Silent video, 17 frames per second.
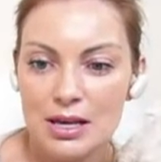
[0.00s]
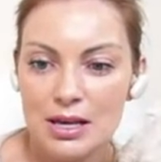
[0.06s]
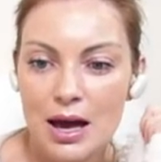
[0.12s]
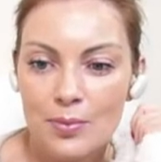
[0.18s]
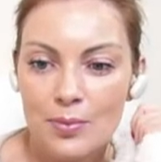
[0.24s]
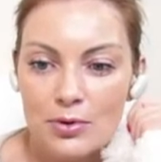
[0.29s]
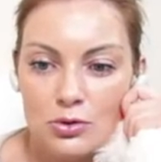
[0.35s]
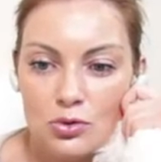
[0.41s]
It's
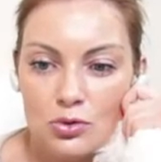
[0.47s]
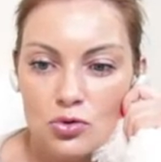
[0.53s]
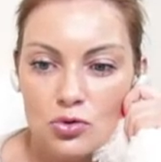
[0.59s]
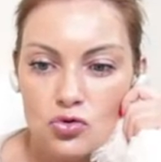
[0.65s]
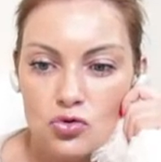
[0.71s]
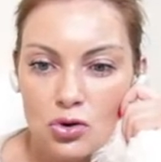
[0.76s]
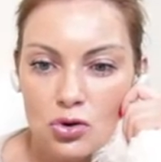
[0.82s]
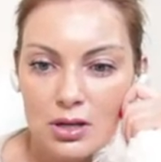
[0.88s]

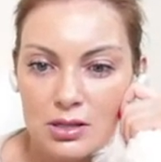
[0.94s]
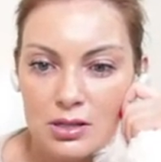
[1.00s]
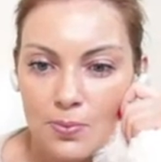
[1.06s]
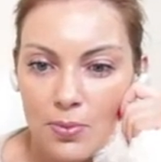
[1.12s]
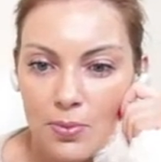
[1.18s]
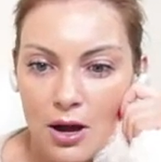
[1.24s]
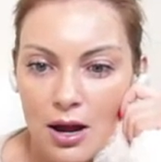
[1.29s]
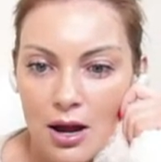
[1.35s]
Amazon
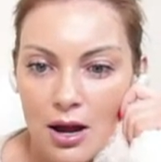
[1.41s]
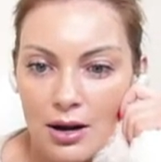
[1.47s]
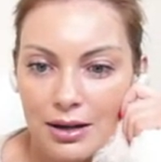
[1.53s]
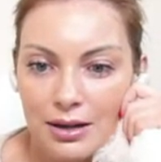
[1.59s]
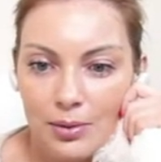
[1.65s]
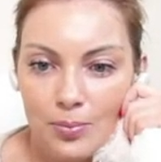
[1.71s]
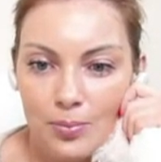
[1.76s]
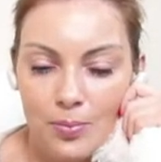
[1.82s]
Choice
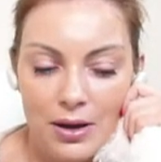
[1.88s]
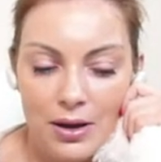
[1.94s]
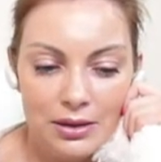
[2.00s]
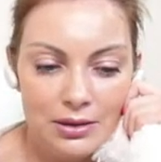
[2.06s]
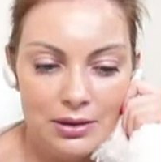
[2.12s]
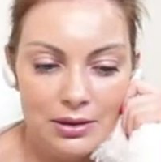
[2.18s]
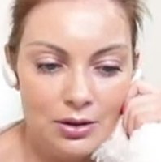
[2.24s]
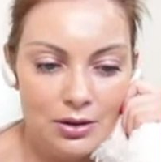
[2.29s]
product in
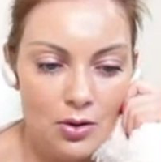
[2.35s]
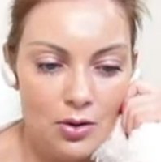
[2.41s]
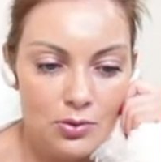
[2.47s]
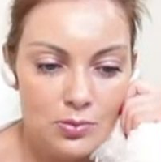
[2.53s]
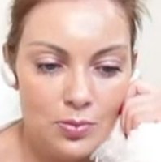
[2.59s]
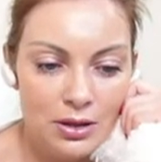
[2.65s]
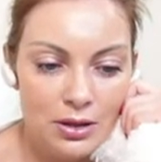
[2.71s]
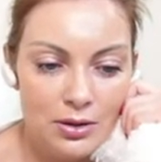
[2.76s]
bed
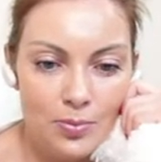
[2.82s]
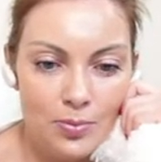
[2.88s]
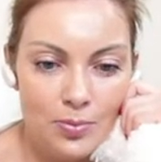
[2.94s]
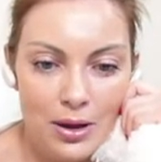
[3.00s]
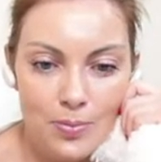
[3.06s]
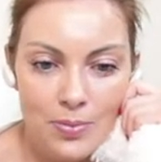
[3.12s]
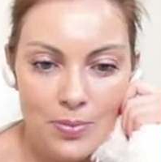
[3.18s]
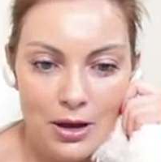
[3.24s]
roasted
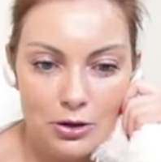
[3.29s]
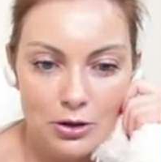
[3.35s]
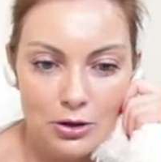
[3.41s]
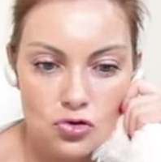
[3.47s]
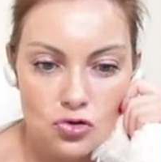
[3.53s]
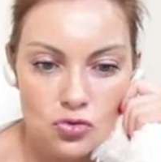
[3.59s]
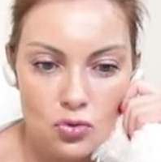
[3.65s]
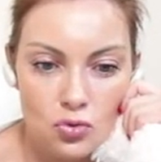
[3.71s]
by bed
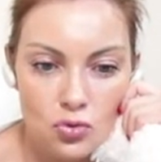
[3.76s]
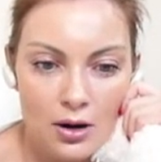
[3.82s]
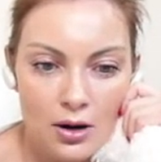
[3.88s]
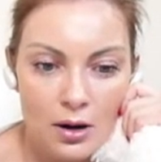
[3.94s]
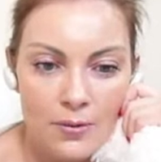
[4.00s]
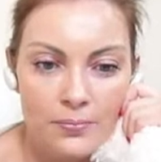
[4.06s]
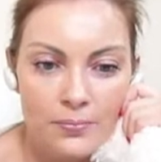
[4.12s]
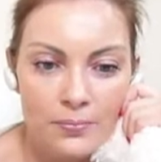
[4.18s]

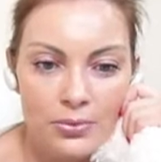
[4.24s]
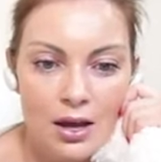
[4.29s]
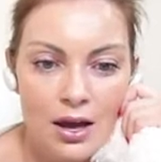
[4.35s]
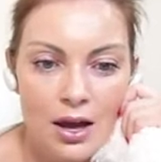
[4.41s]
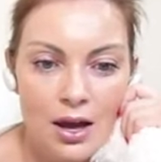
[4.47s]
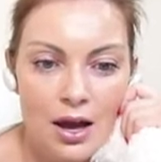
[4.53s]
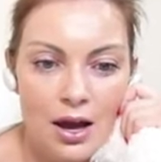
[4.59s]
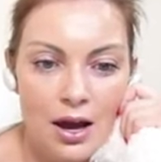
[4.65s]
tour.
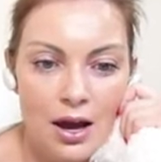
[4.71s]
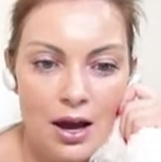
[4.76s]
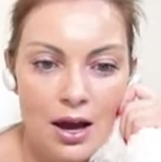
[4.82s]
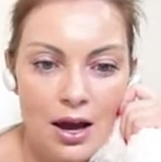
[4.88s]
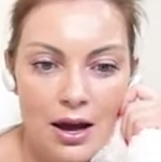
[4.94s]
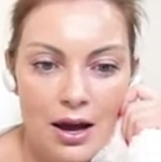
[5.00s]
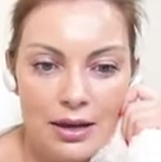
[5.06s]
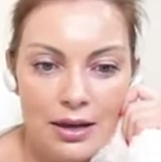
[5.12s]

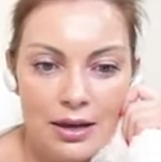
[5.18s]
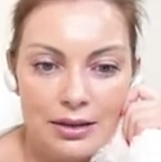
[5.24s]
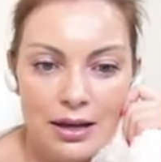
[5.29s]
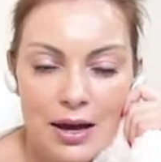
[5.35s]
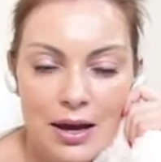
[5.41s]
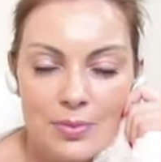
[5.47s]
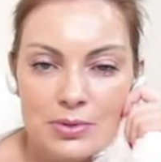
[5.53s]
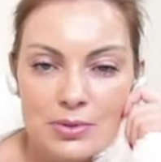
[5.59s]
Uh, it
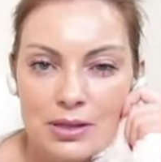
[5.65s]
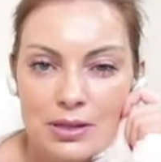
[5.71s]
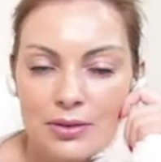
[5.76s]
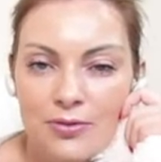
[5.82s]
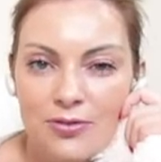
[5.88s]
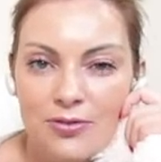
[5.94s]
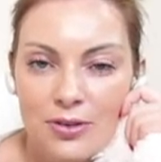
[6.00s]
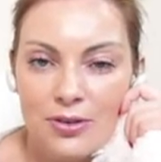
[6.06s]
comes
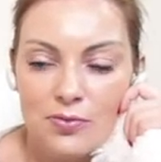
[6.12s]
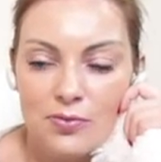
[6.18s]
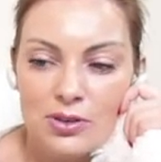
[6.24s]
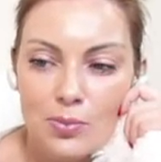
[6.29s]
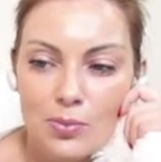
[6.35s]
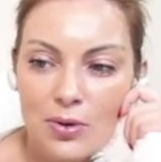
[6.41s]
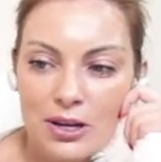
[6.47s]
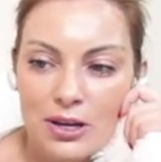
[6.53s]
in
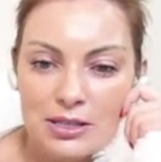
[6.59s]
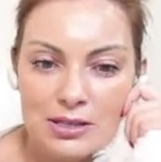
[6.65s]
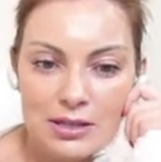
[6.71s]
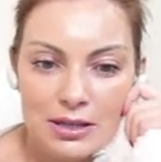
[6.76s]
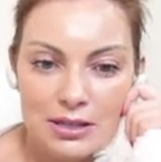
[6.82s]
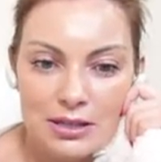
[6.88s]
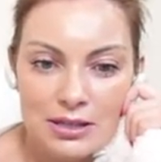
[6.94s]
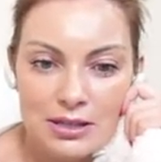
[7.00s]
50 by
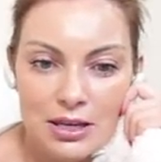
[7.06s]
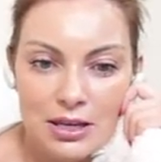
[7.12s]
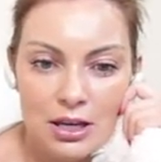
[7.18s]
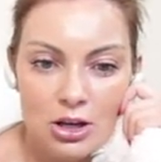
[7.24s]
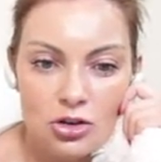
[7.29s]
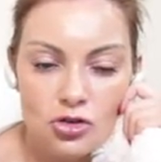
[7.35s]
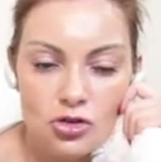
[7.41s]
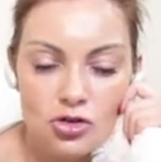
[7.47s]
60
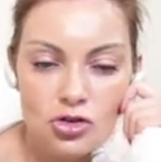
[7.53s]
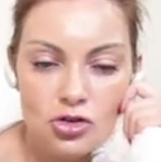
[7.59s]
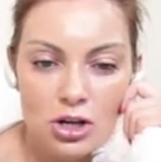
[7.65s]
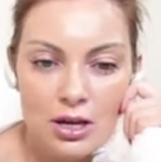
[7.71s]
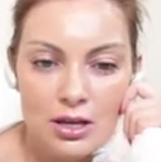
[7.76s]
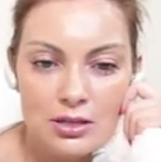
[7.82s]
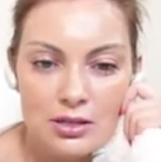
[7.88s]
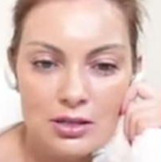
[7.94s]

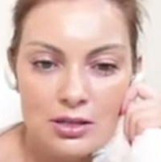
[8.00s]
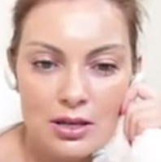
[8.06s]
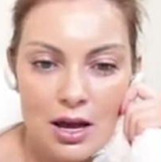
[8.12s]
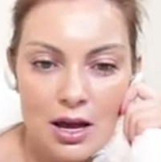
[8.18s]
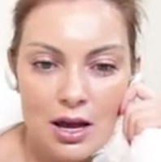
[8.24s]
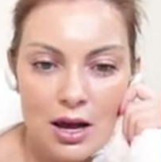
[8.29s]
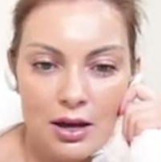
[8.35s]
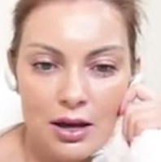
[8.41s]
inches
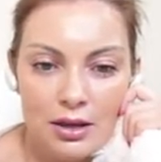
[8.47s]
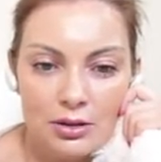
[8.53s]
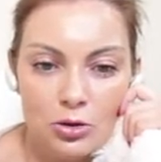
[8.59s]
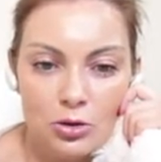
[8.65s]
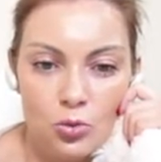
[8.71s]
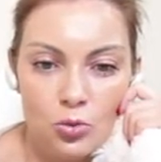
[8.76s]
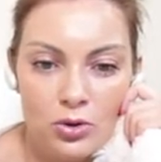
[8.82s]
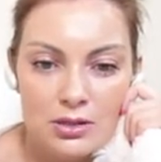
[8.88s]
uh,
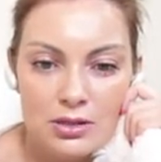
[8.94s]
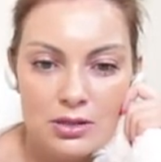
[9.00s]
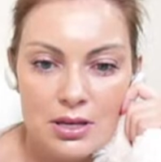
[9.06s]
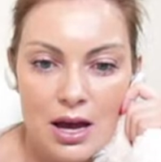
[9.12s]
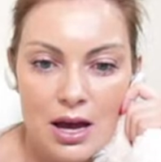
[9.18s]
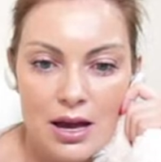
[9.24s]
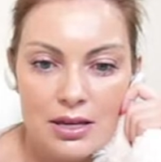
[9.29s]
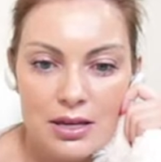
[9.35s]
in twin
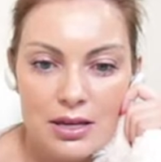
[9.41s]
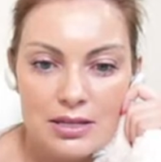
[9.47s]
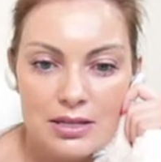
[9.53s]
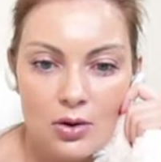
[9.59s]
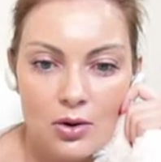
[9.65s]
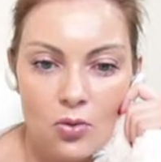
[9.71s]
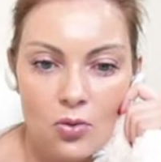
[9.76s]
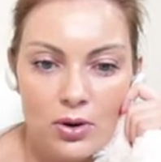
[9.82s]

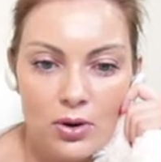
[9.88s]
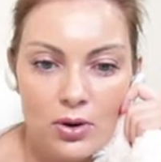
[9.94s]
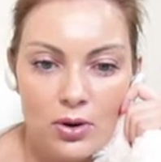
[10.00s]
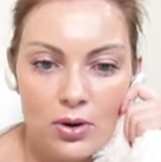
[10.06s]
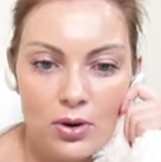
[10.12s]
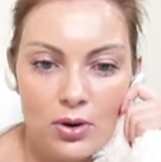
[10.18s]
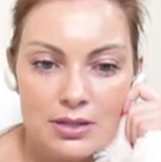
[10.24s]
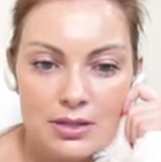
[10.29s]
size,
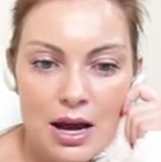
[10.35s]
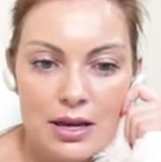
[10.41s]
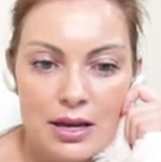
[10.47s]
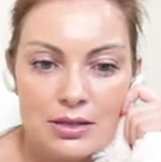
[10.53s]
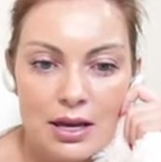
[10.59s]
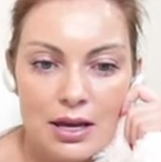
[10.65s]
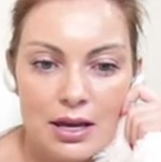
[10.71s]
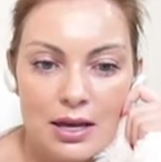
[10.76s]
queen
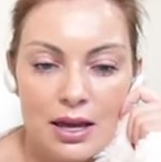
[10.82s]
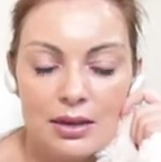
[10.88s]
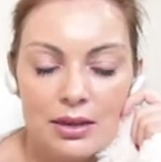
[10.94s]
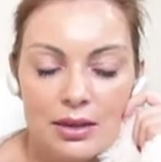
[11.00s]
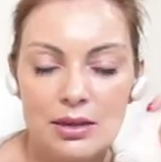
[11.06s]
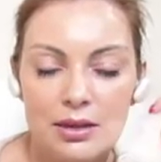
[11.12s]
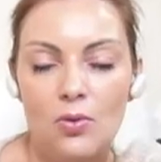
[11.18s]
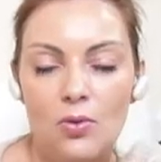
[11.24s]
size,
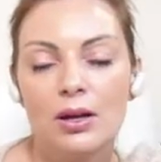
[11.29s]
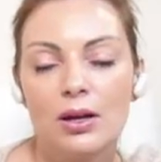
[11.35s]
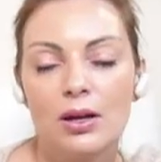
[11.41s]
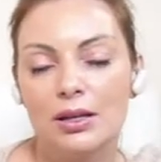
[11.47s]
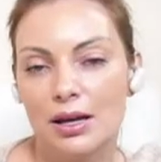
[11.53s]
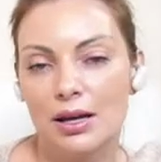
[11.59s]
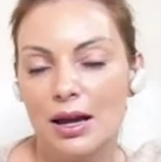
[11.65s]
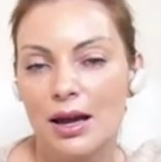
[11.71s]
and the one
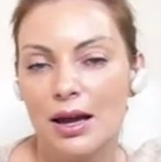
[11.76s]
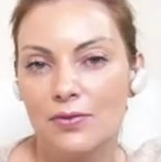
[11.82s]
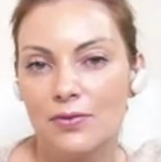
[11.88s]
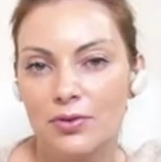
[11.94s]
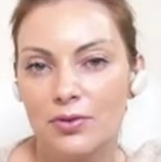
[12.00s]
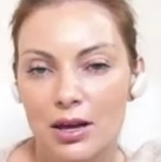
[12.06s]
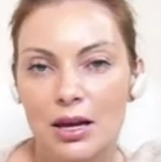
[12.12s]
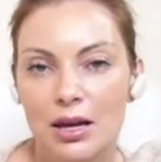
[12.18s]
that I have
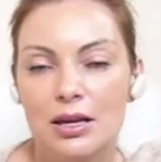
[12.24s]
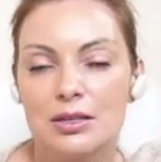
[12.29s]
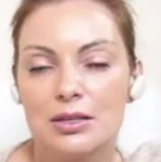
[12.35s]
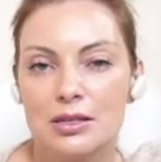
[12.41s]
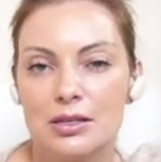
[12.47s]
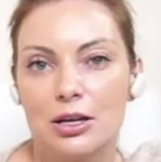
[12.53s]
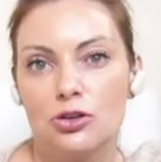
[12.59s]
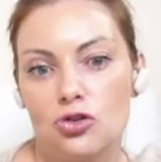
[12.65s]
here
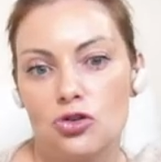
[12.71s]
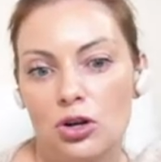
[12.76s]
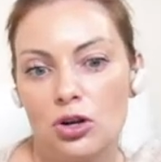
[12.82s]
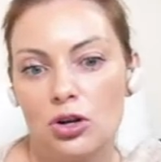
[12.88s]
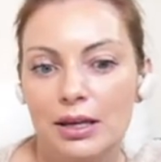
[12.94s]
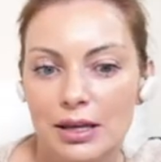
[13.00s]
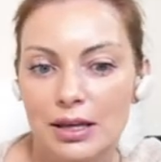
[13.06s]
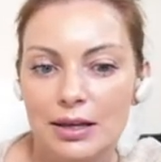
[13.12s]
is
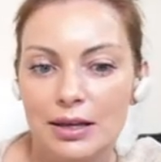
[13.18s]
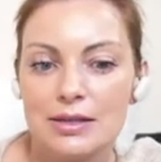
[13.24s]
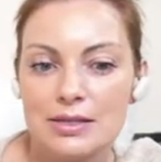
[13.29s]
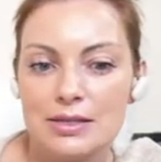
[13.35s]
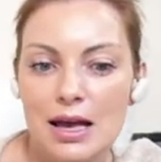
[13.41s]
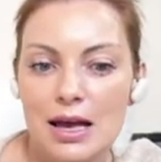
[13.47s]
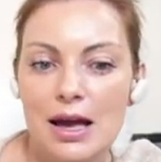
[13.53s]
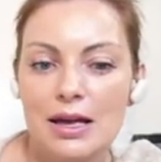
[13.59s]
actually king
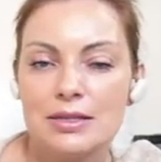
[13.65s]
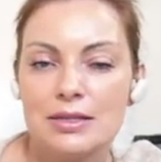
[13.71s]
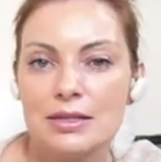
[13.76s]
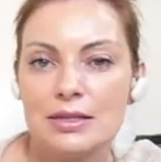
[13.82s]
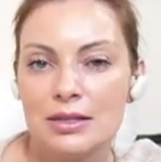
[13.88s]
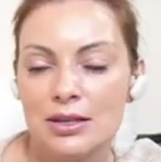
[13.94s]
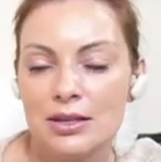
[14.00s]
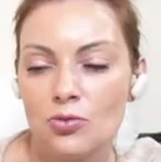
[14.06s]

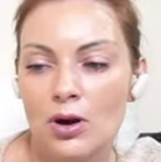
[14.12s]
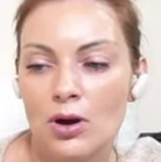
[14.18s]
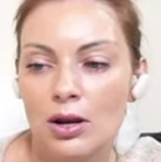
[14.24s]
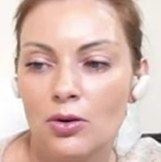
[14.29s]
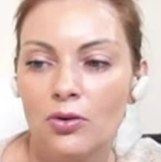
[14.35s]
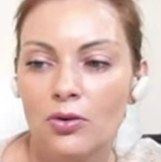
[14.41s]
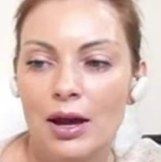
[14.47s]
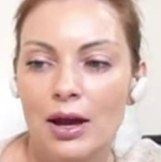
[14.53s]
size
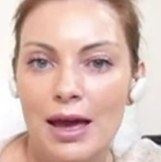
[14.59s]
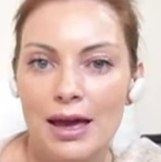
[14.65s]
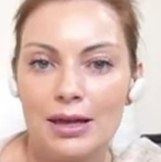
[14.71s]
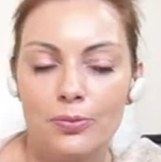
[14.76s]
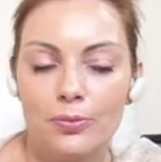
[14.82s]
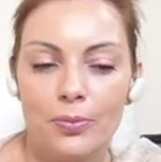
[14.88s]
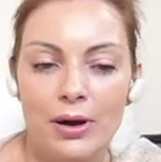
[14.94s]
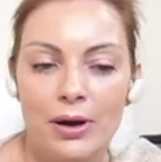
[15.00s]

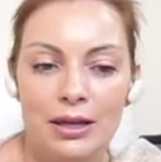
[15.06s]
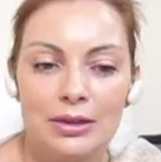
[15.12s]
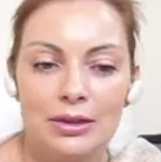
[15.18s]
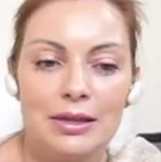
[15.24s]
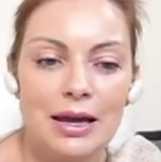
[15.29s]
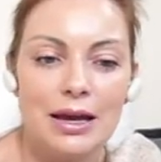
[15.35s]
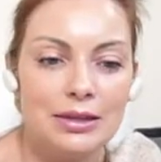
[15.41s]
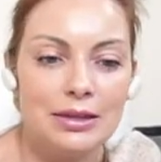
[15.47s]
108 by
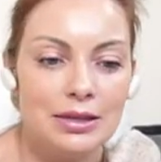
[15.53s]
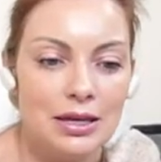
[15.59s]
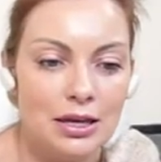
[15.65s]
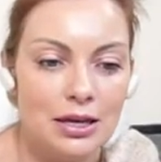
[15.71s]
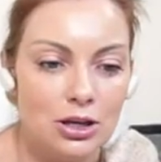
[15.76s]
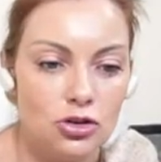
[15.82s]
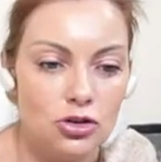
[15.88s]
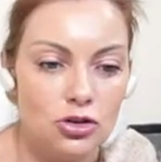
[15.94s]

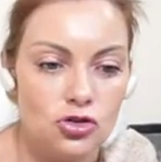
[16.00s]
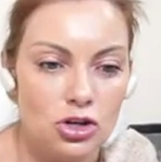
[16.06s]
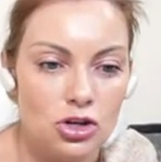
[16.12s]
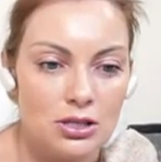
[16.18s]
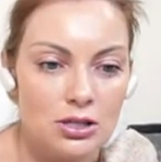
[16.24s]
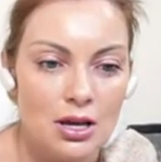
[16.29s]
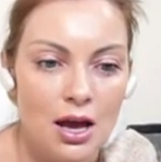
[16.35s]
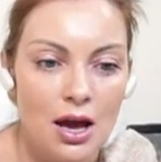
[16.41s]
90
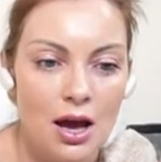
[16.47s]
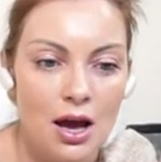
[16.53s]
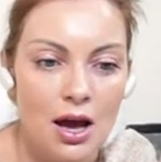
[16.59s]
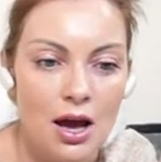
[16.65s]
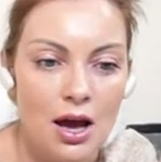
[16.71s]
inches.